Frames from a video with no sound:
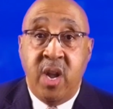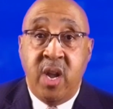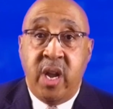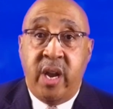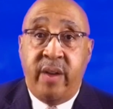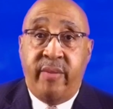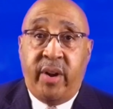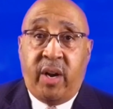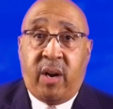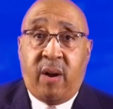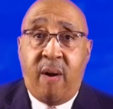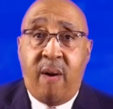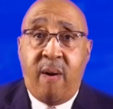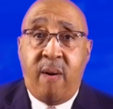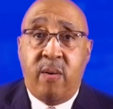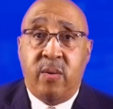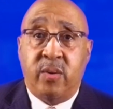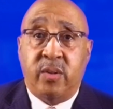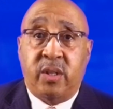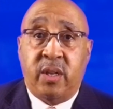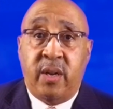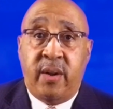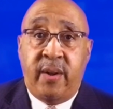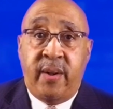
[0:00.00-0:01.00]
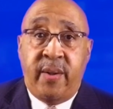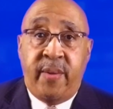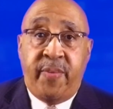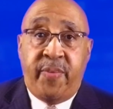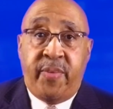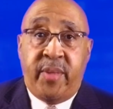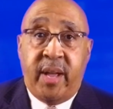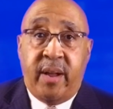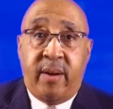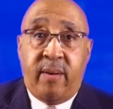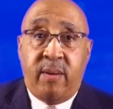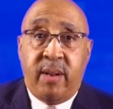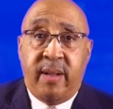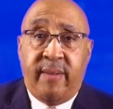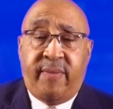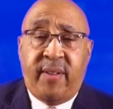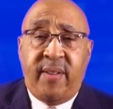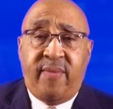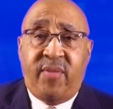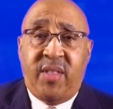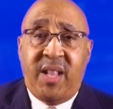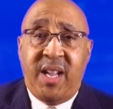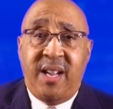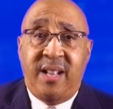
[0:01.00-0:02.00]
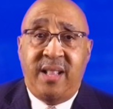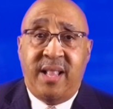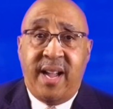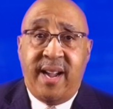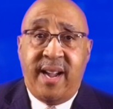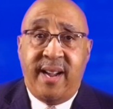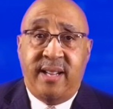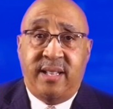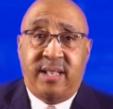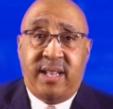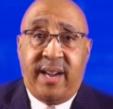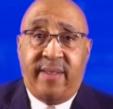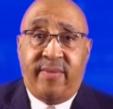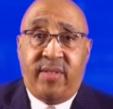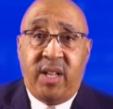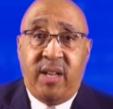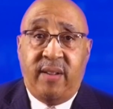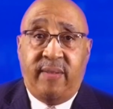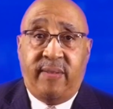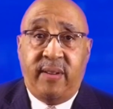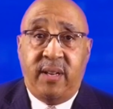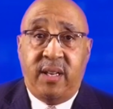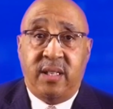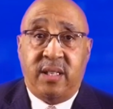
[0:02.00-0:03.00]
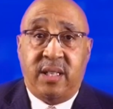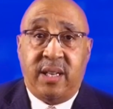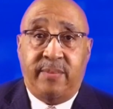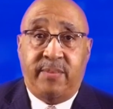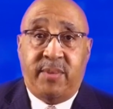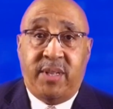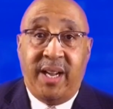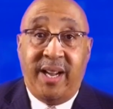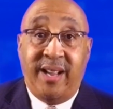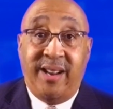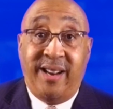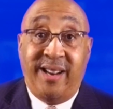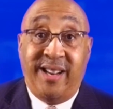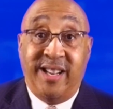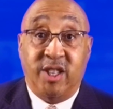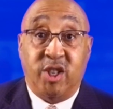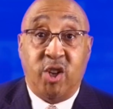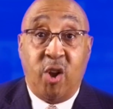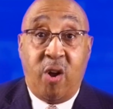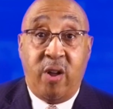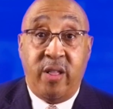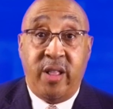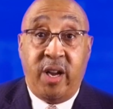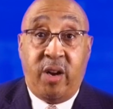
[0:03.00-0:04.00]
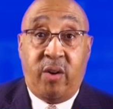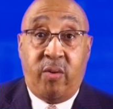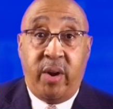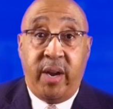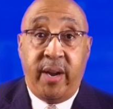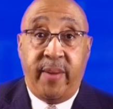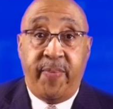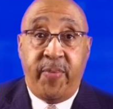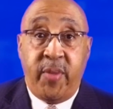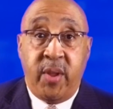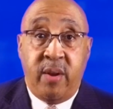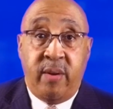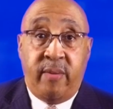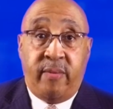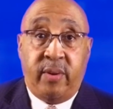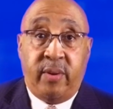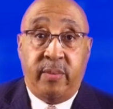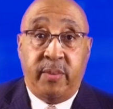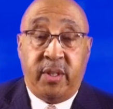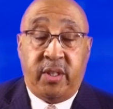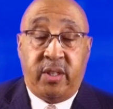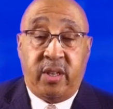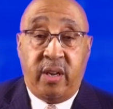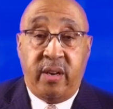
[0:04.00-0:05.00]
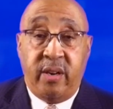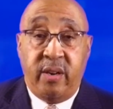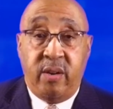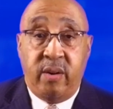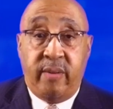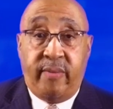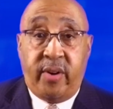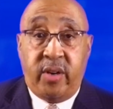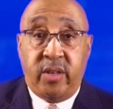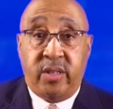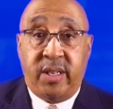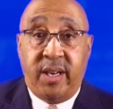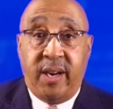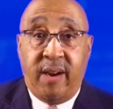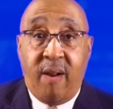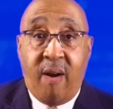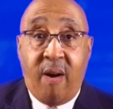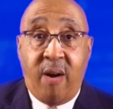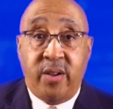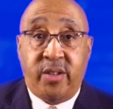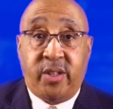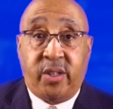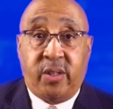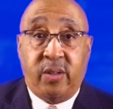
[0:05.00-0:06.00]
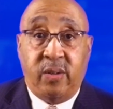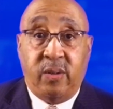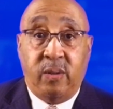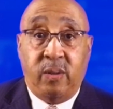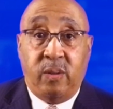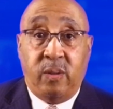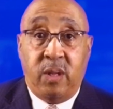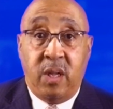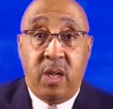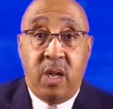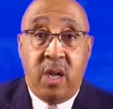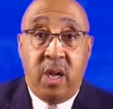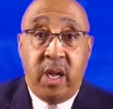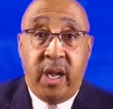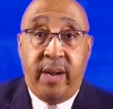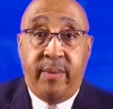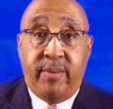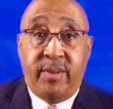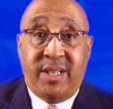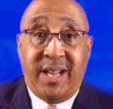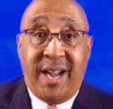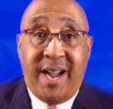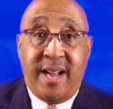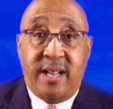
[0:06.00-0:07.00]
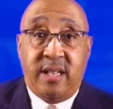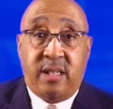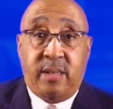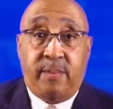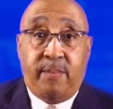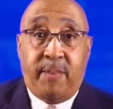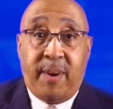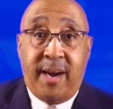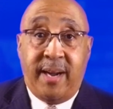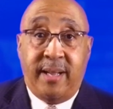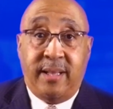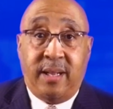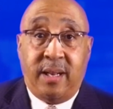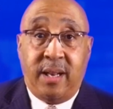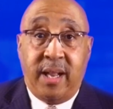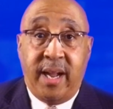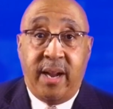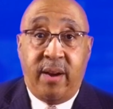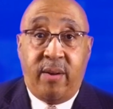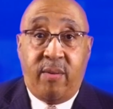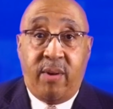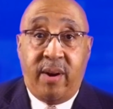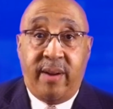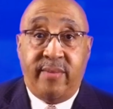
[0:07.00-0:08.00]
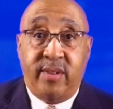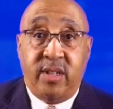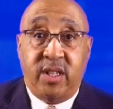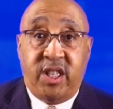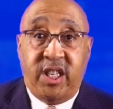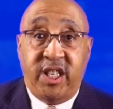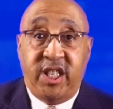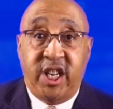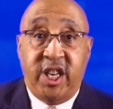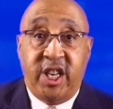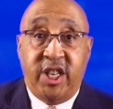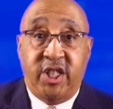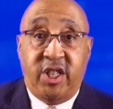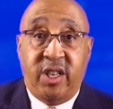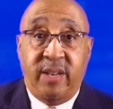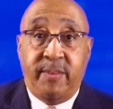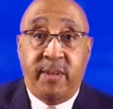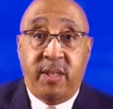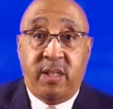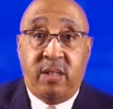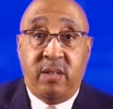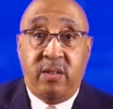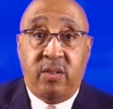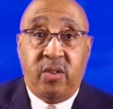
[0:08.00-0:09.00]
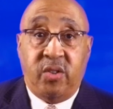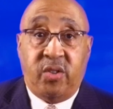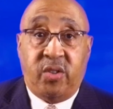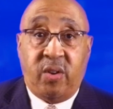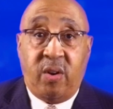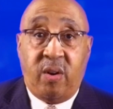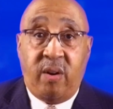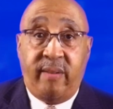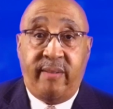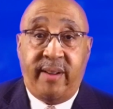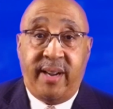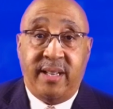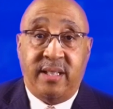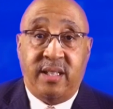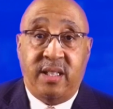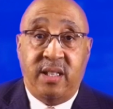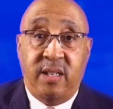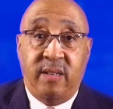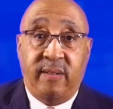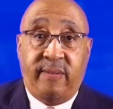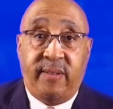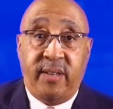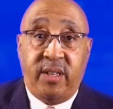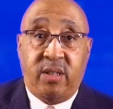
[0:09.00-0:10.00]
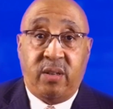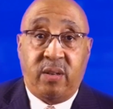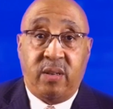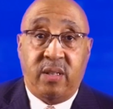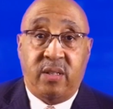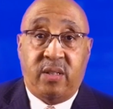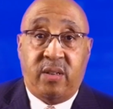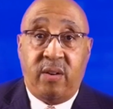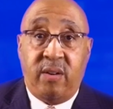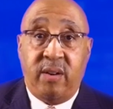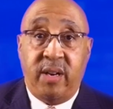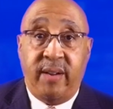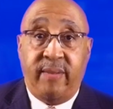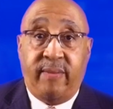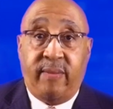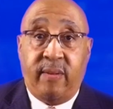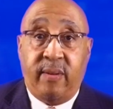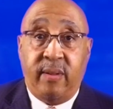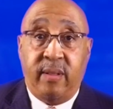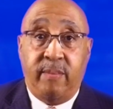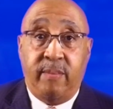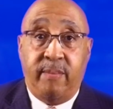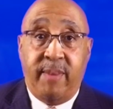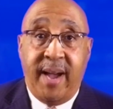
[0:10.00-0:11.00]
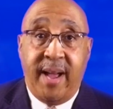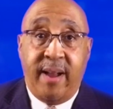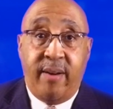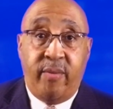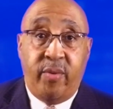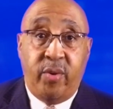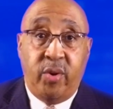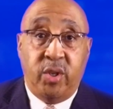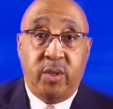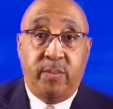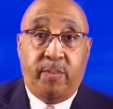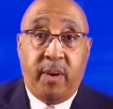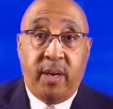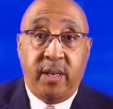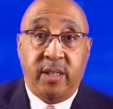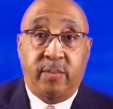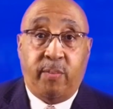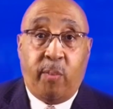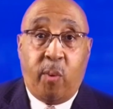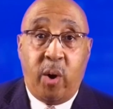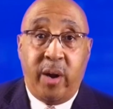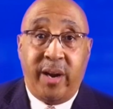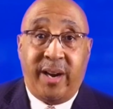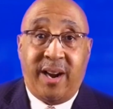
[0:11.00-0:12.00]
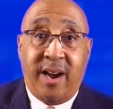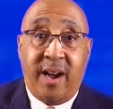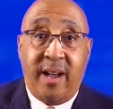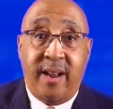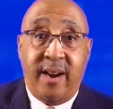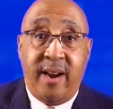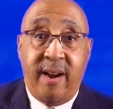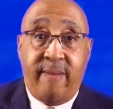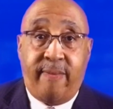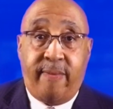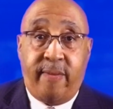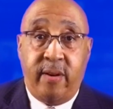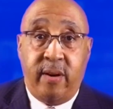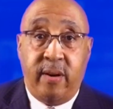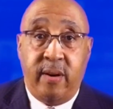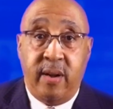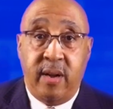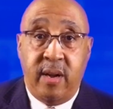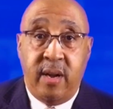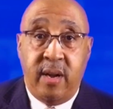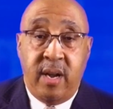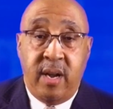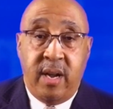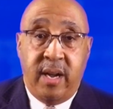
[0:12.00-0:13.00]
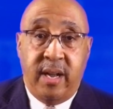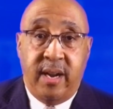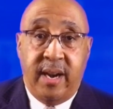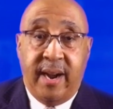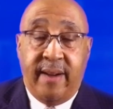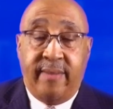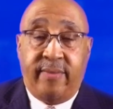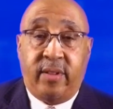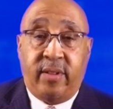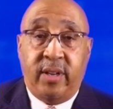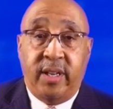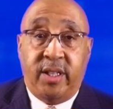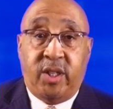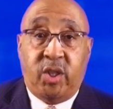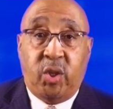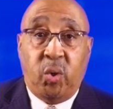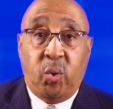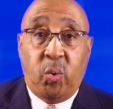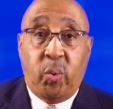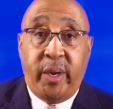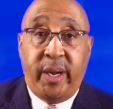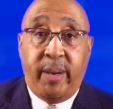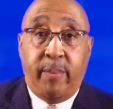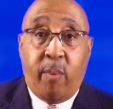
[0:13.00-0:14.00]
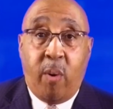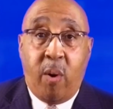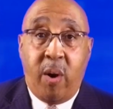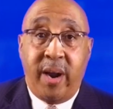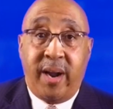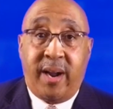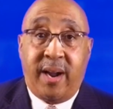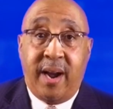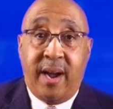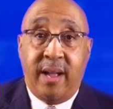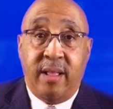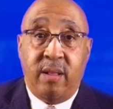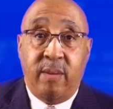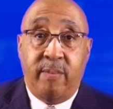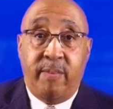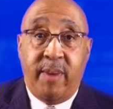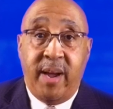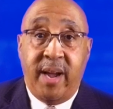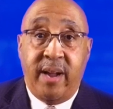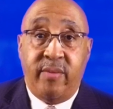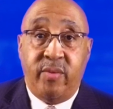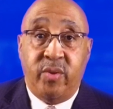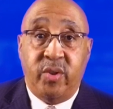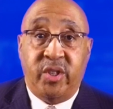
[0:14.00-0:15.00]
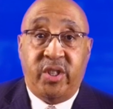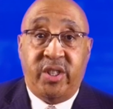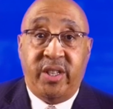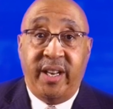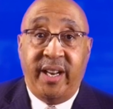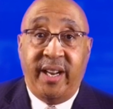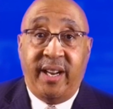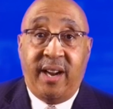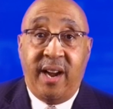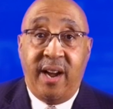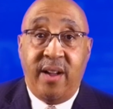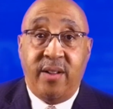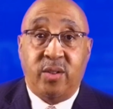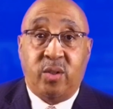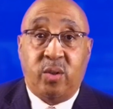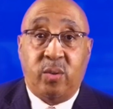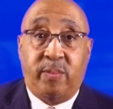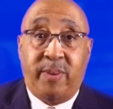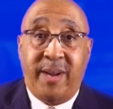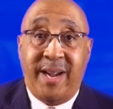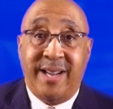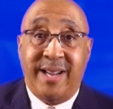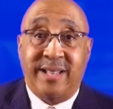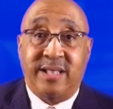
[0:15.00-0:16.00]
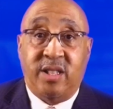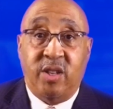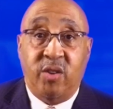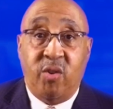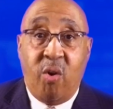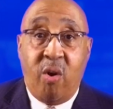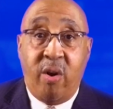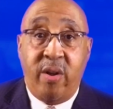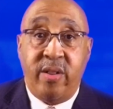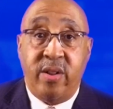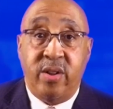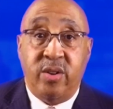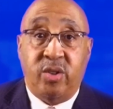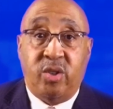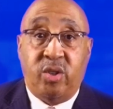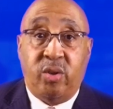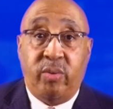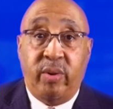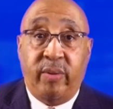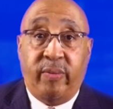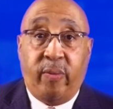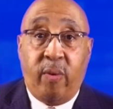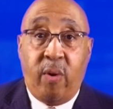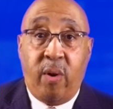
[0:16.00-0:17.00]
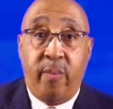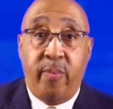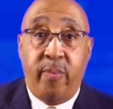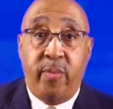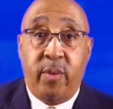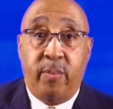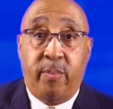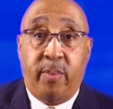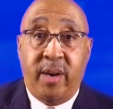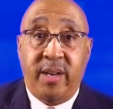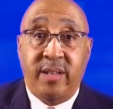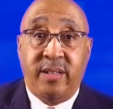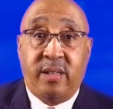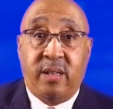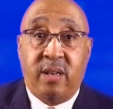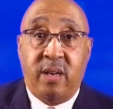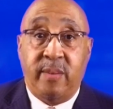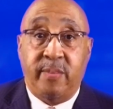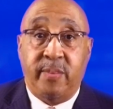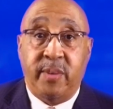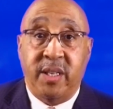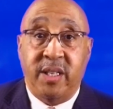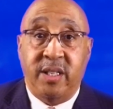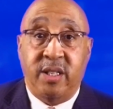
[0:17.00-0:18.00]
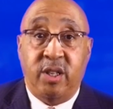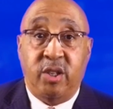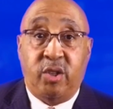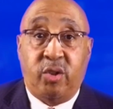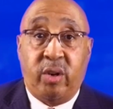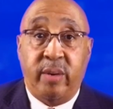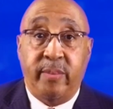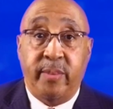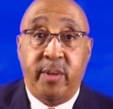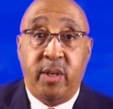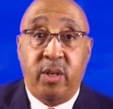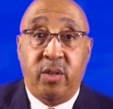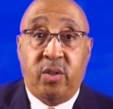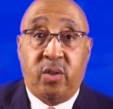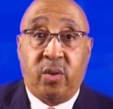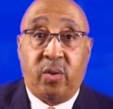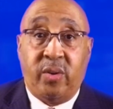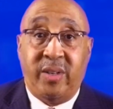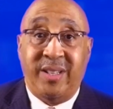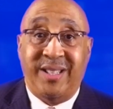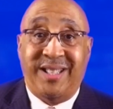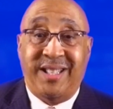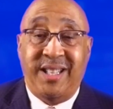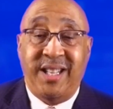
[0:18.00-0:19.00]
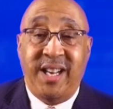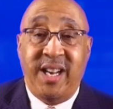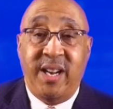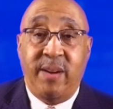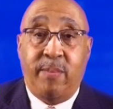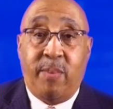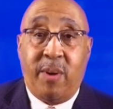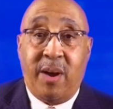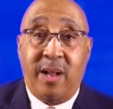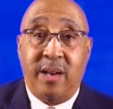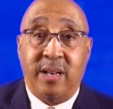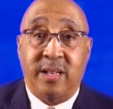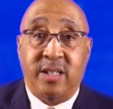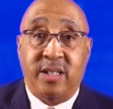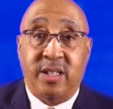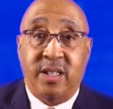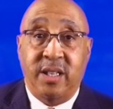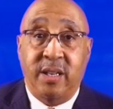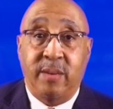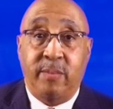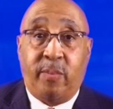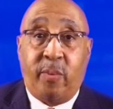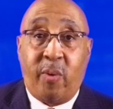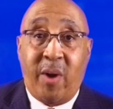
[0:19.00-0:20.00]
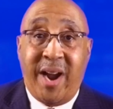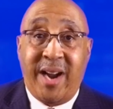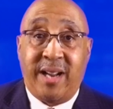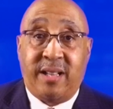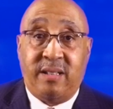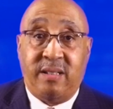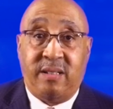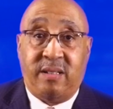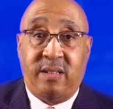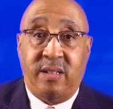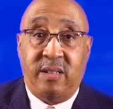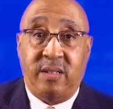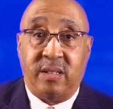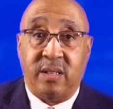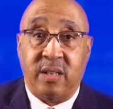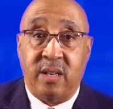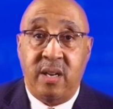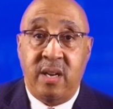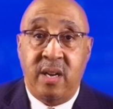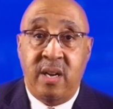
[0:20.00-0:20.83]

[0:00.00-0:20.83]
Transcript: He recalls that only 15 days after he finished obtaining his law degree from the Southern University Law School, he was asked by the late Reverend T.J. Jemison to serve as the official attorney for the Baton Rouge bus boycott effort. And after a 2-week boycott, the Baton Rouge City Council passed an ordinance to reform the bus company's discriminatory seating policy and practices.